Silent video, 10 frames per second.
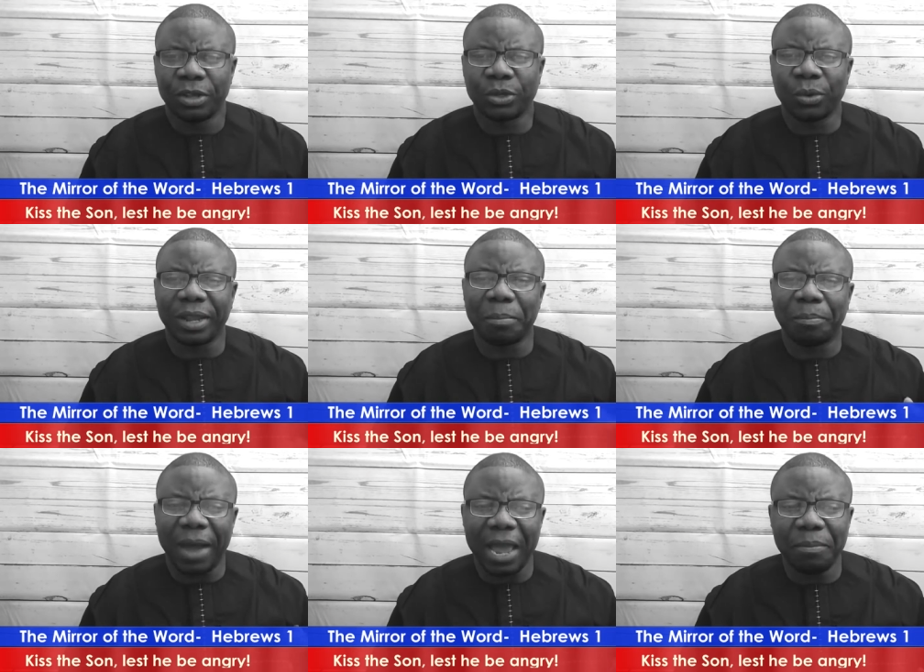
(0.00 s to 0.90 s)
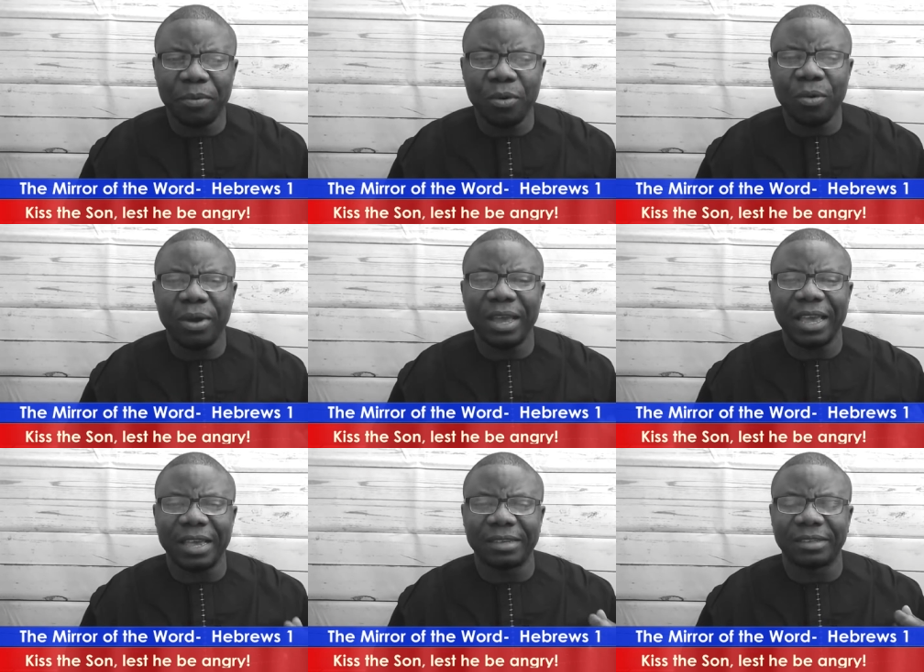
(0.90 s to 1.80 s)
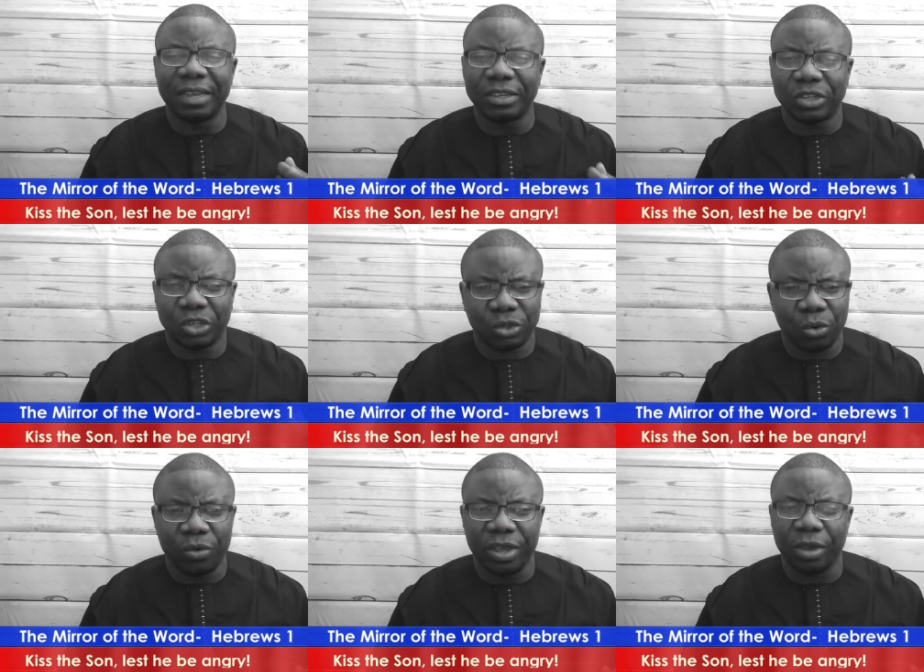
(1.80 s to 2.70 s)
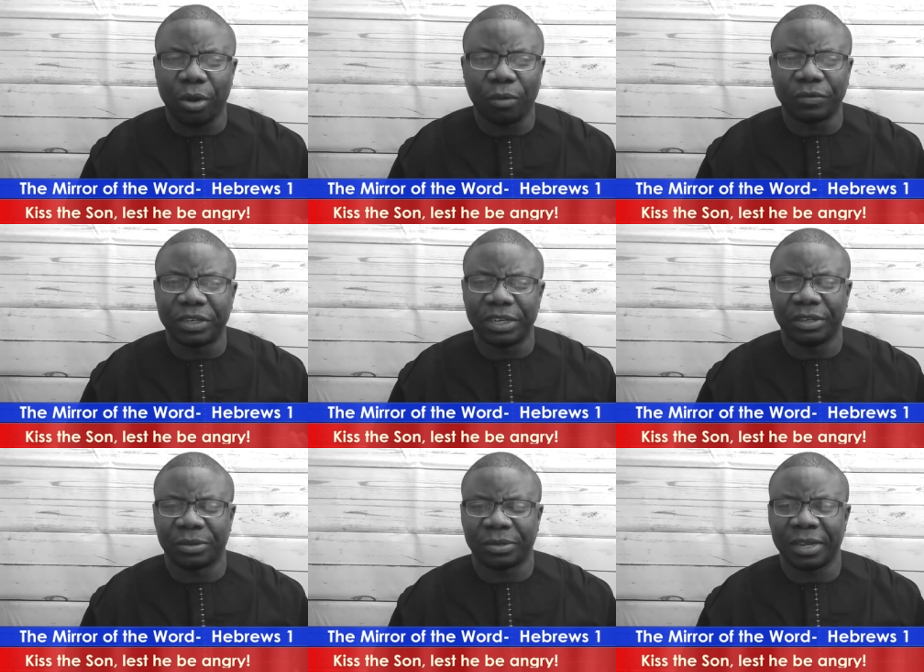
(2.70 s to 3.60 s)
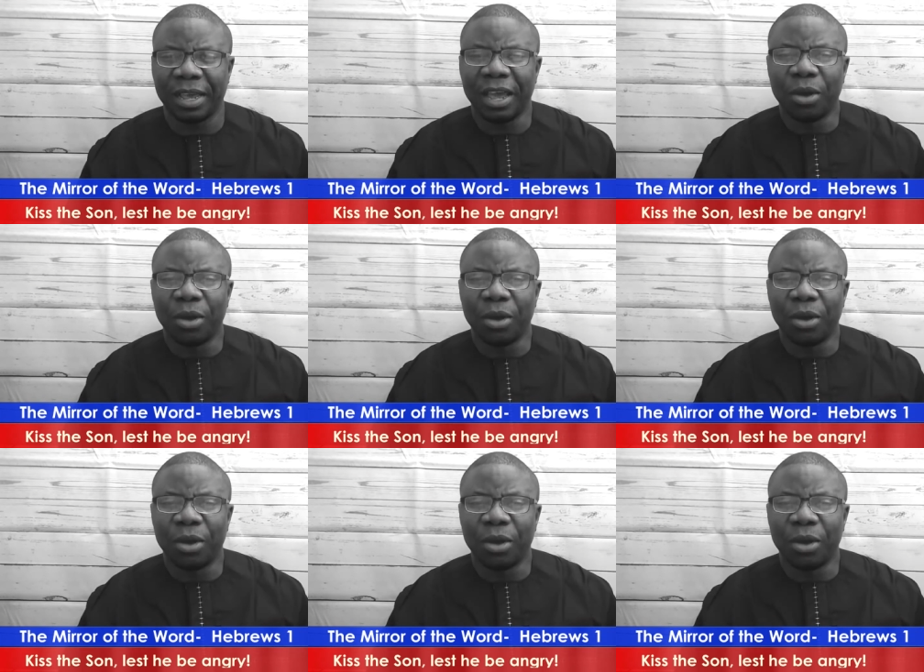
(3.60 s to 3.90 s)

So the Bible is the story of Jesus.